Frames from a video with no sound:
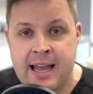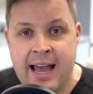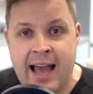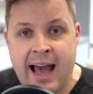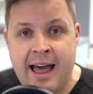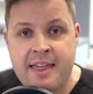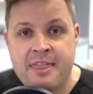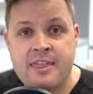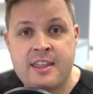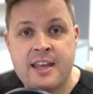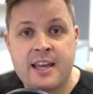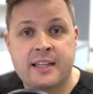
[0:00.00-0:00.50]

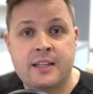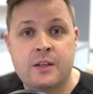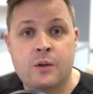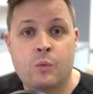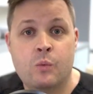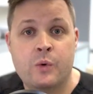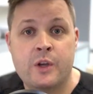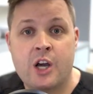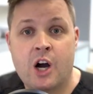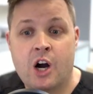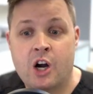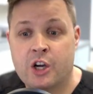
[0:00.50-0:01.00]
And then
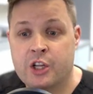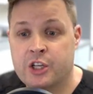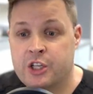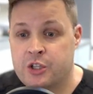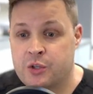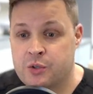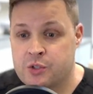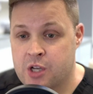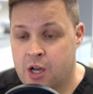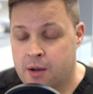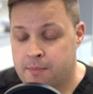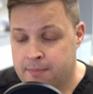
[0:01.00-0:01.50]
we are going to
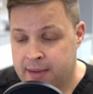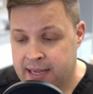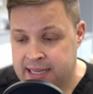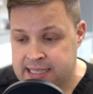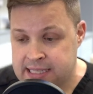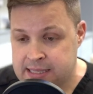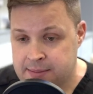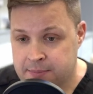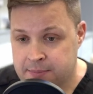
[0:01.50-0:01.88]
use our master